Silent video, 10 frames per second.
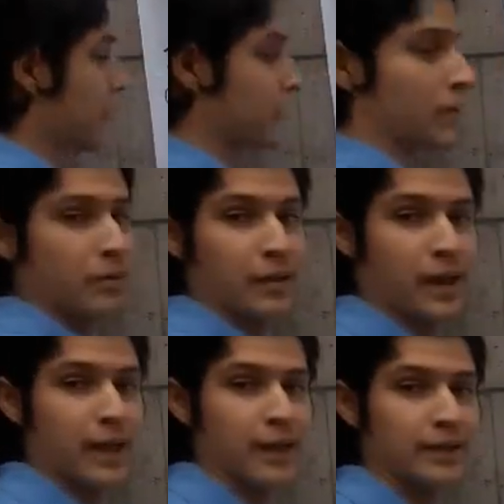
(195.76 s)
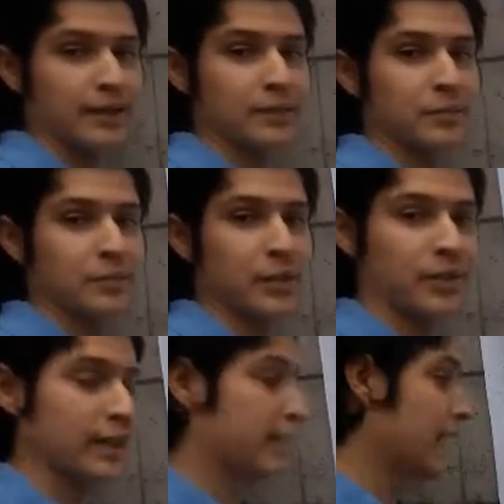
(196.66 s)
draw a
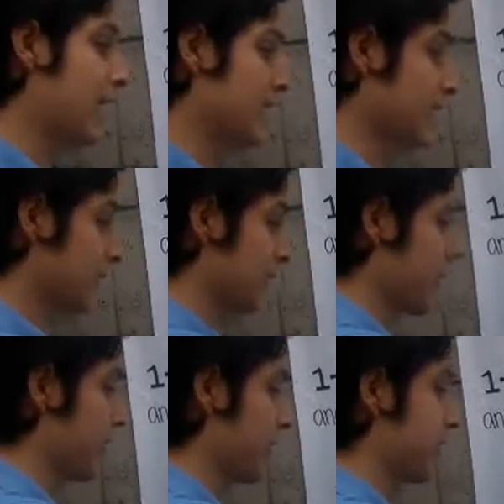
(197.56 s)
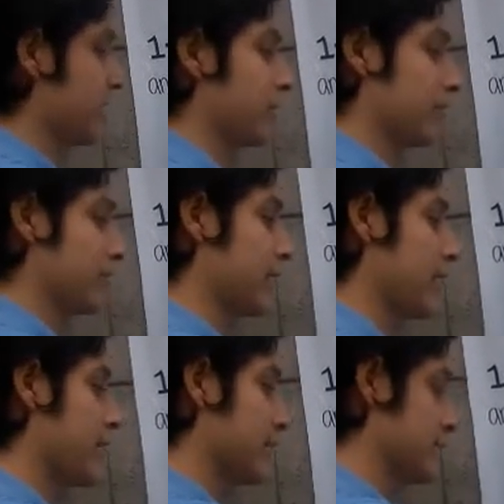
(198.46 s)
broken line, a vertical broken
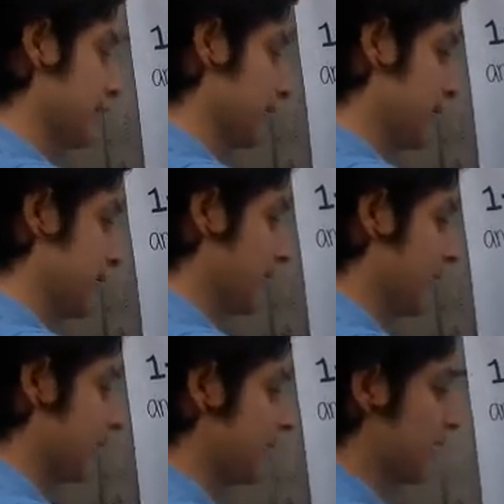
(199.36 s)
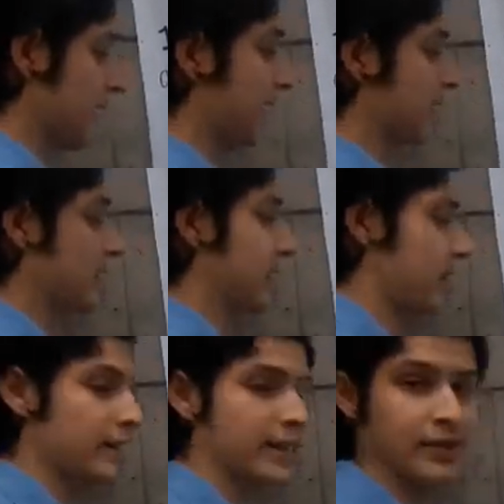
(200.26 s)
line. In this case,
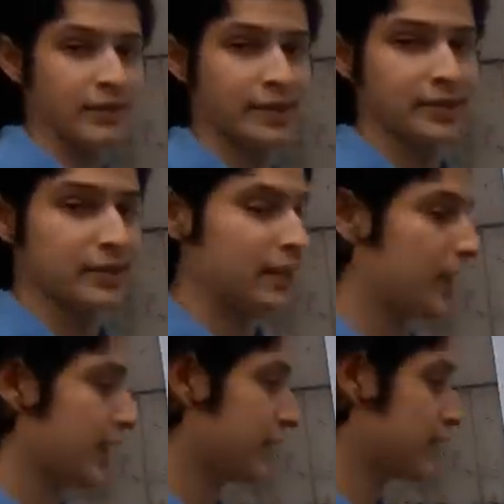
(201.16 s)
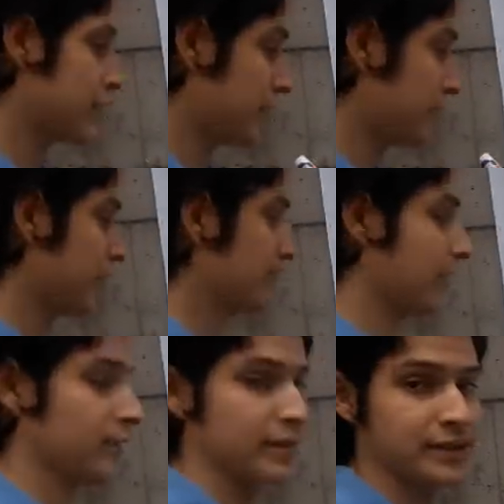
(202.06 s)
then a short
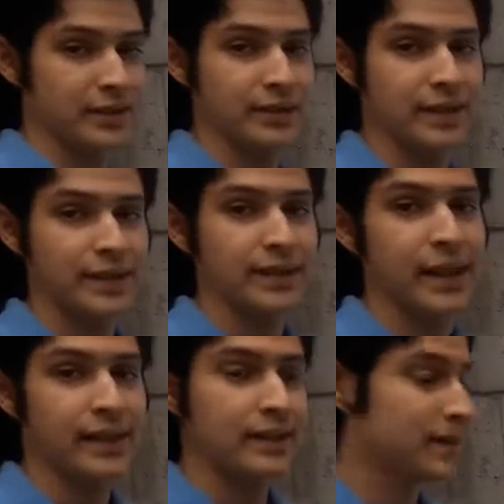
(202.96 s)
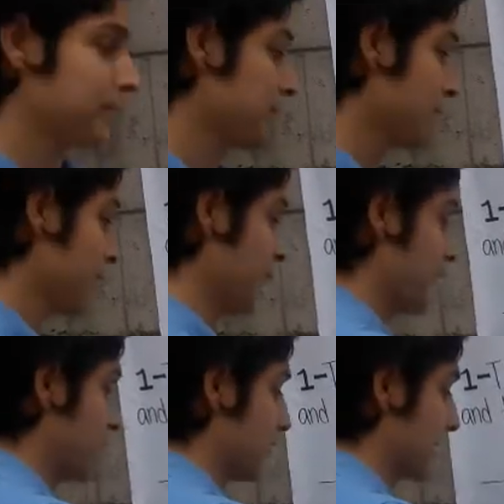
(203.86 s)
horizontal line
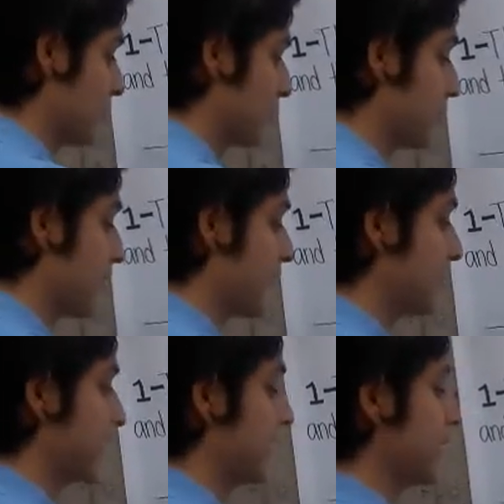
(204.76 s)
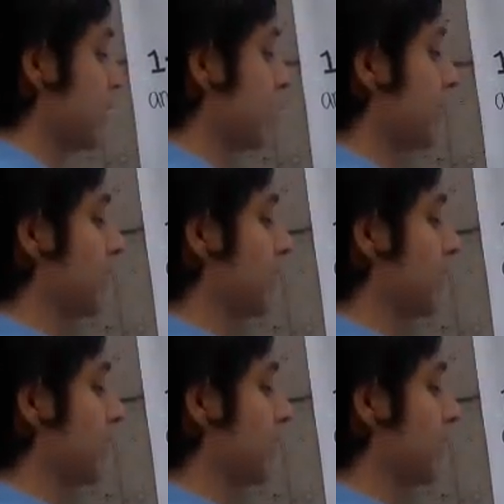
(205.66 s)
to write the